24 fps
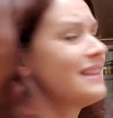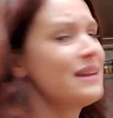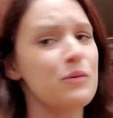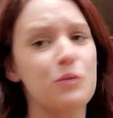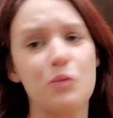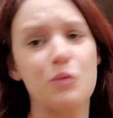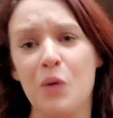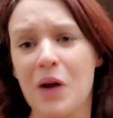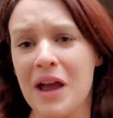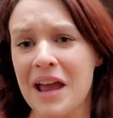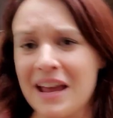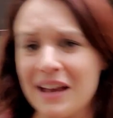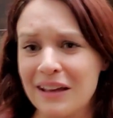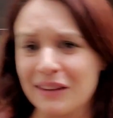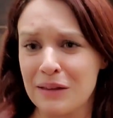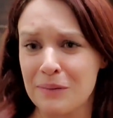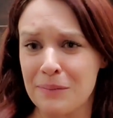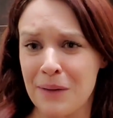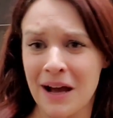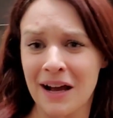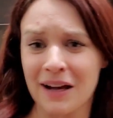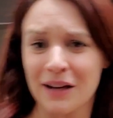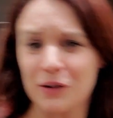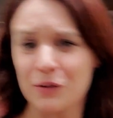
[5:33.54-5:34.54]
then way at the
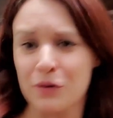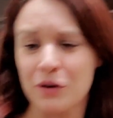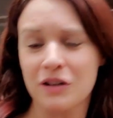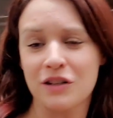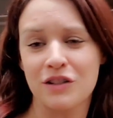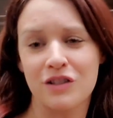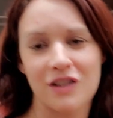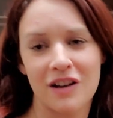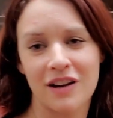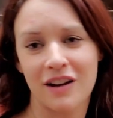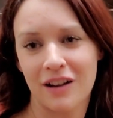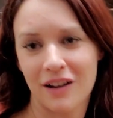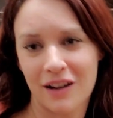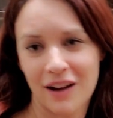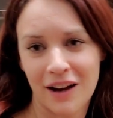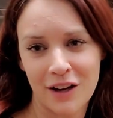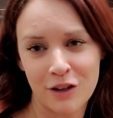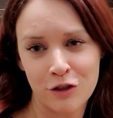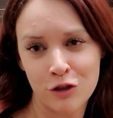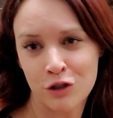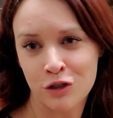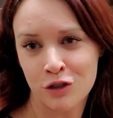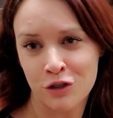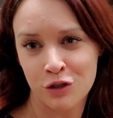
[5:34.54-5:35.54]
back, which I
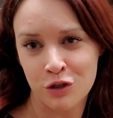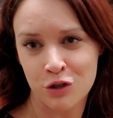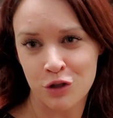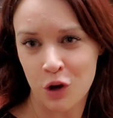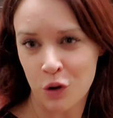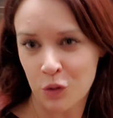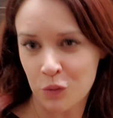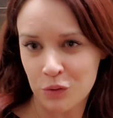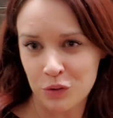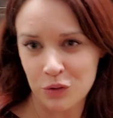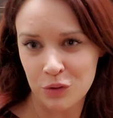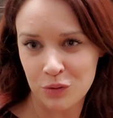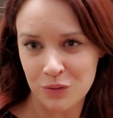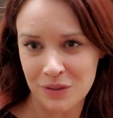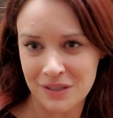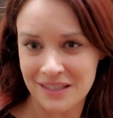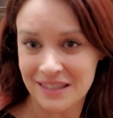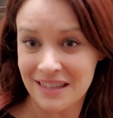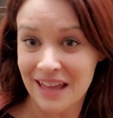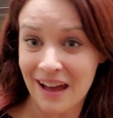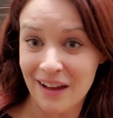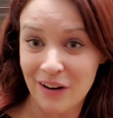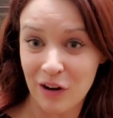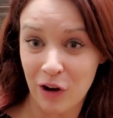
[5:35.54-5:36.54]
just don't use
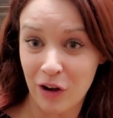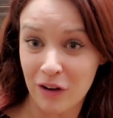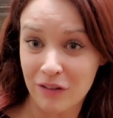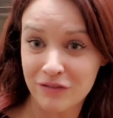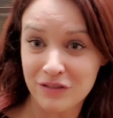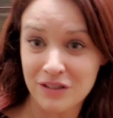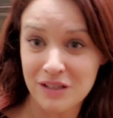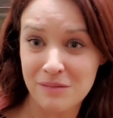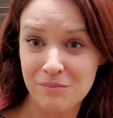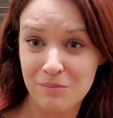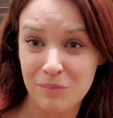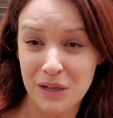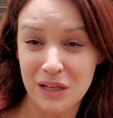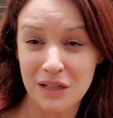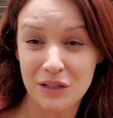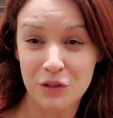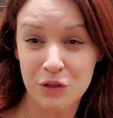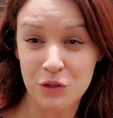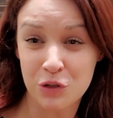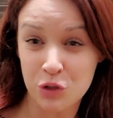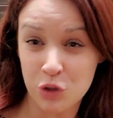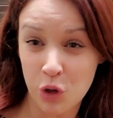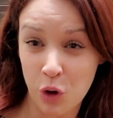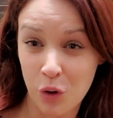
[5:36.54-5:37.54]
that often, but it's
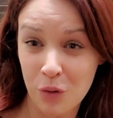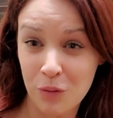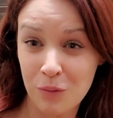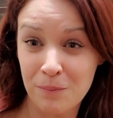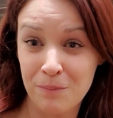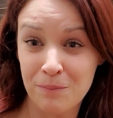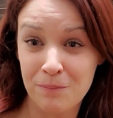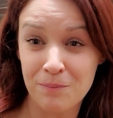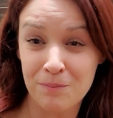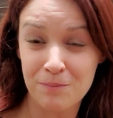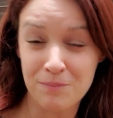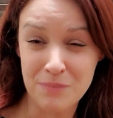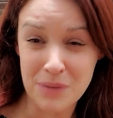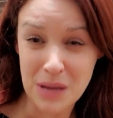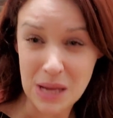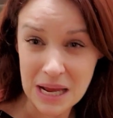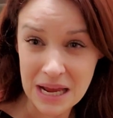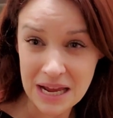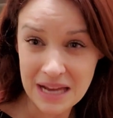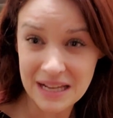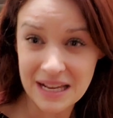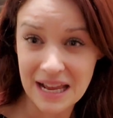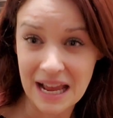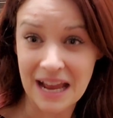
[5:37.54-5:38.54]
so
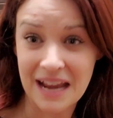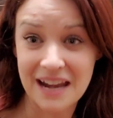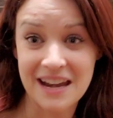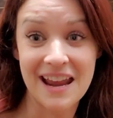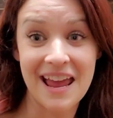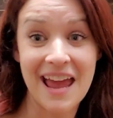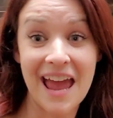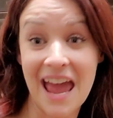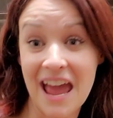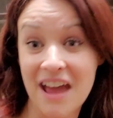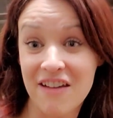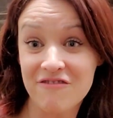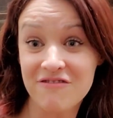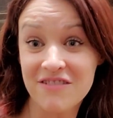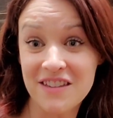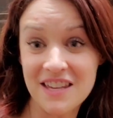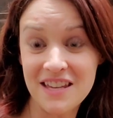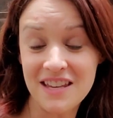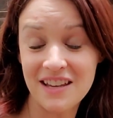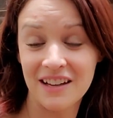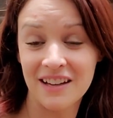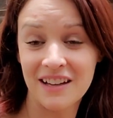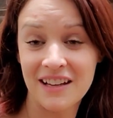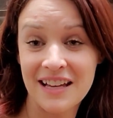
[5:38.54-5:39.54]
big and heavy,
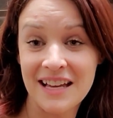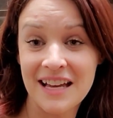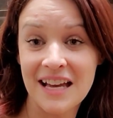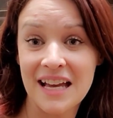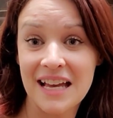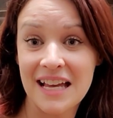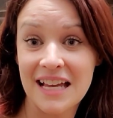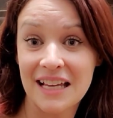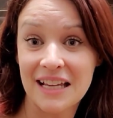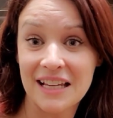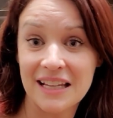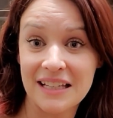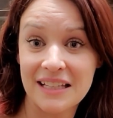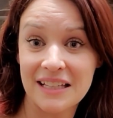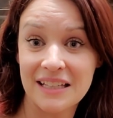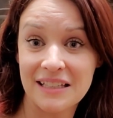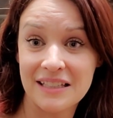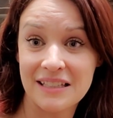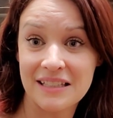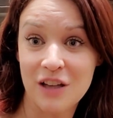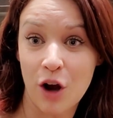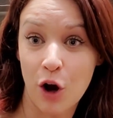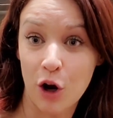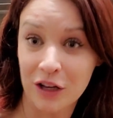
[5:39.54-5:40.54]

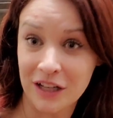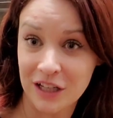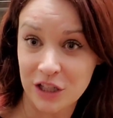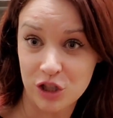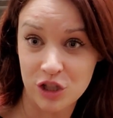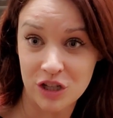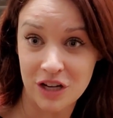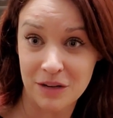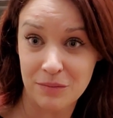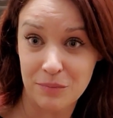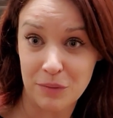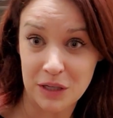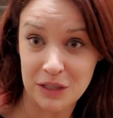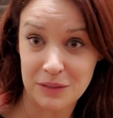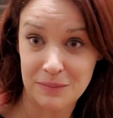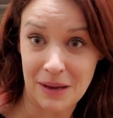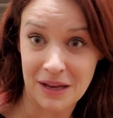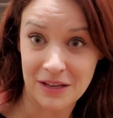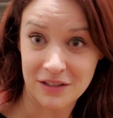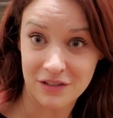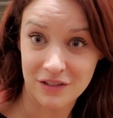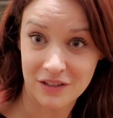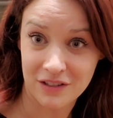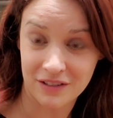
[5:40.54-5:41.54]
is our KitchenAid
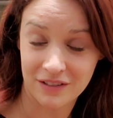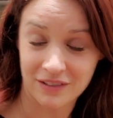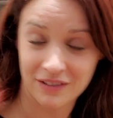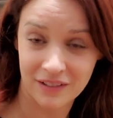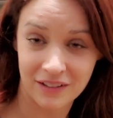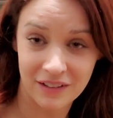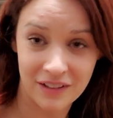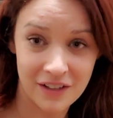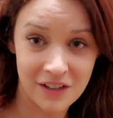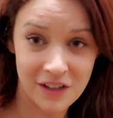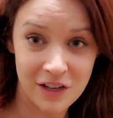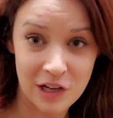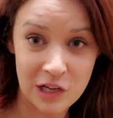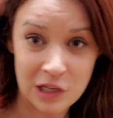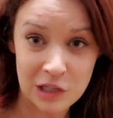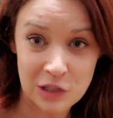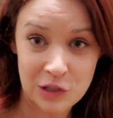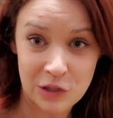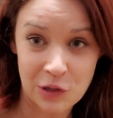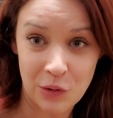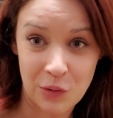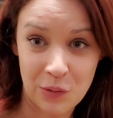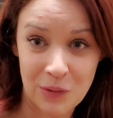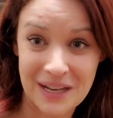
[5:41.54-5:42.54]
Mixmaster.
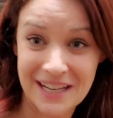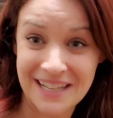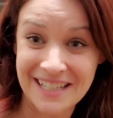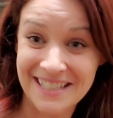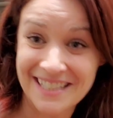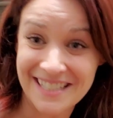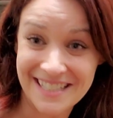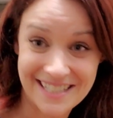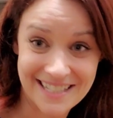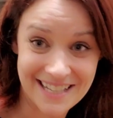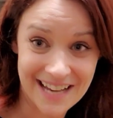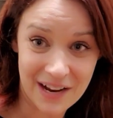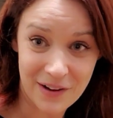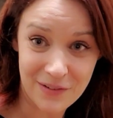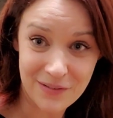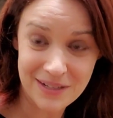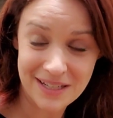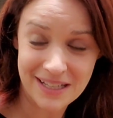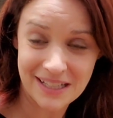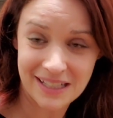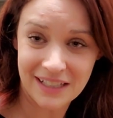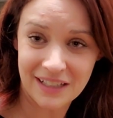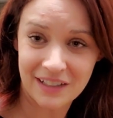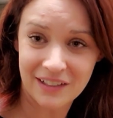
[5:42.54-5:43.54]
So it's down
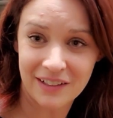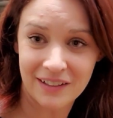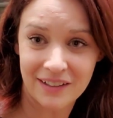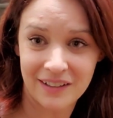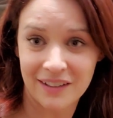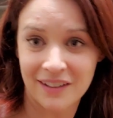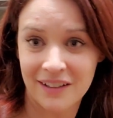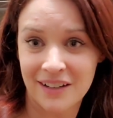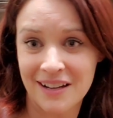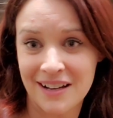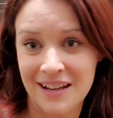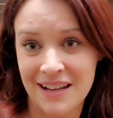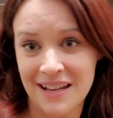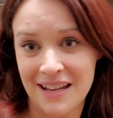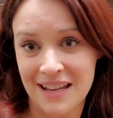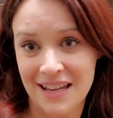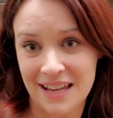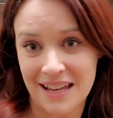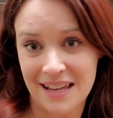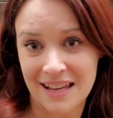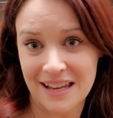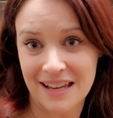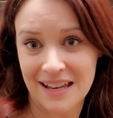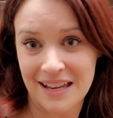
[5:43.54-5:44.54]
here,
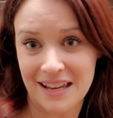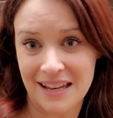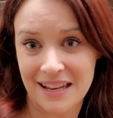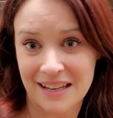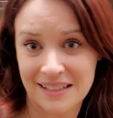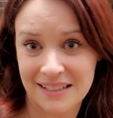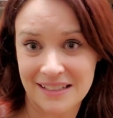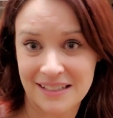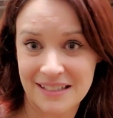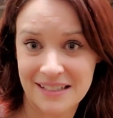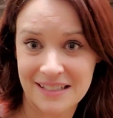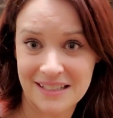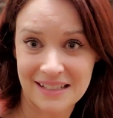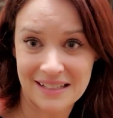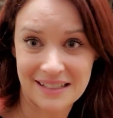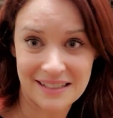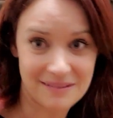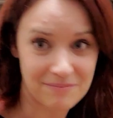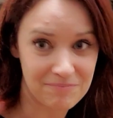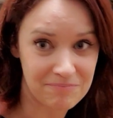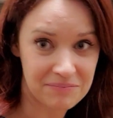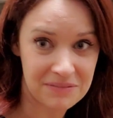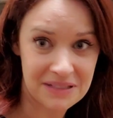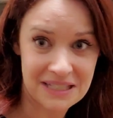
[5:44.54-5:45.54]
it
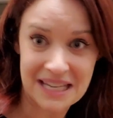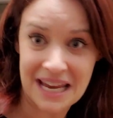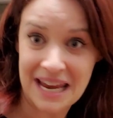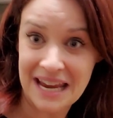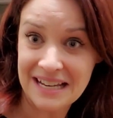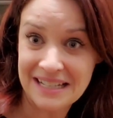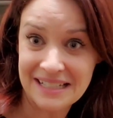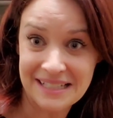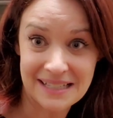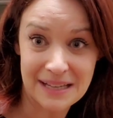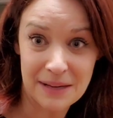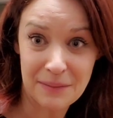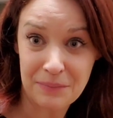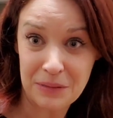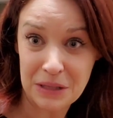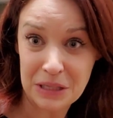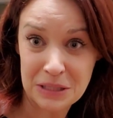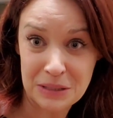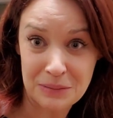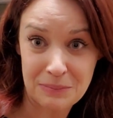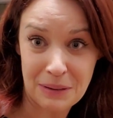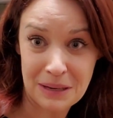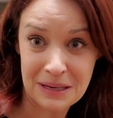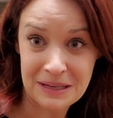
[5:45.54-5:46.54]
takes up the
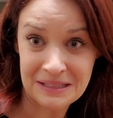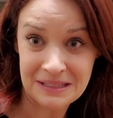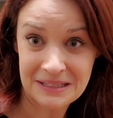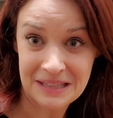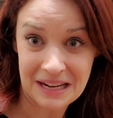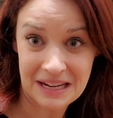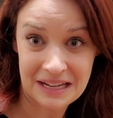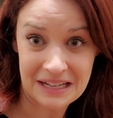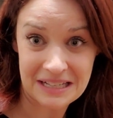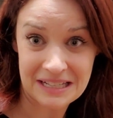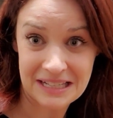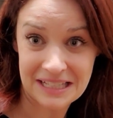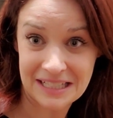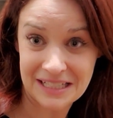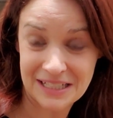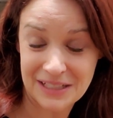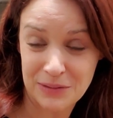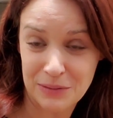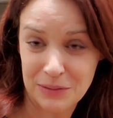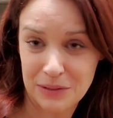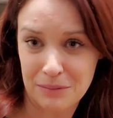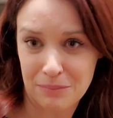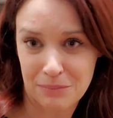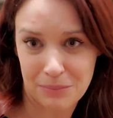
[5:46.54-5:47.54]
space that it needs
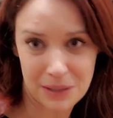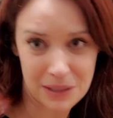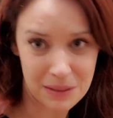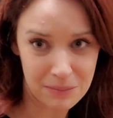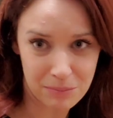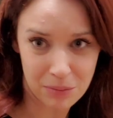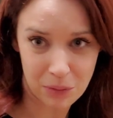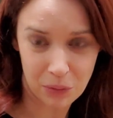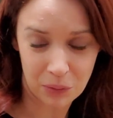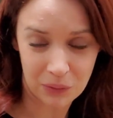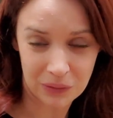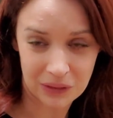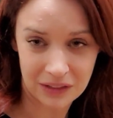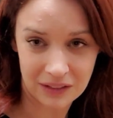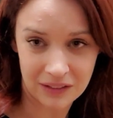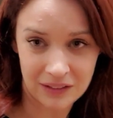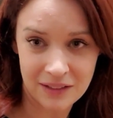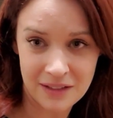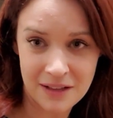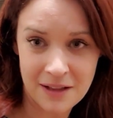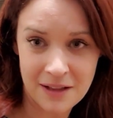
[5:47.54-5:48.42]
with a big bowl,